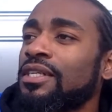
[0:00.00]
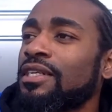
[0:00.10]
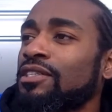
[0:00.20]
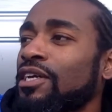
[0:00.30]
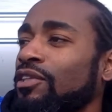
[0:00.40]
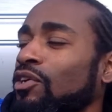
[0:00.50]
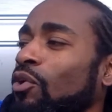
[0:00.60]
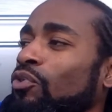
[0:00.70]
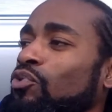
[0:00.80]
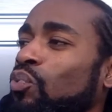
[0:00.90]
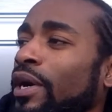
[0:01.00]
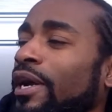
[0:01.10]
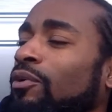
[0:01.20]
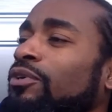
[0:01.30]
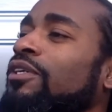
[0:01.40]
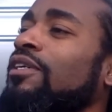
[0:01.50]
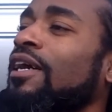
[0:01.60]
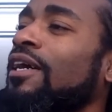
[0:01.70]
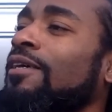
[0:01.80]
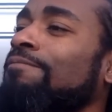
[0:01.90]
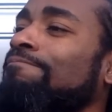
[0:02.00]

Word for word: They say that the Earth is round. Um,